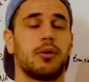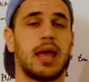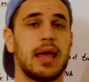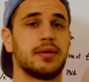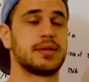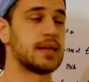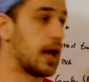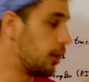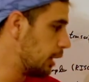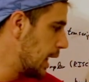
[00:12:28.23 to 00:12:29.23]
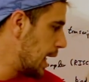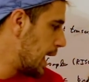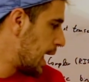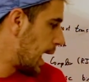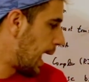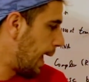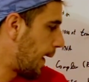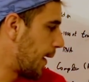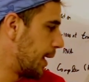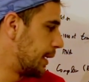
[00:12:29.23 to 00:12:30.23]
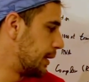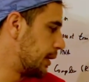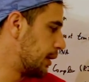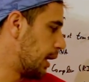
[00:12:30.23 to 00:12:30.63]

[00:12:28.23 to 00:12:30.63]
okay in the cell. And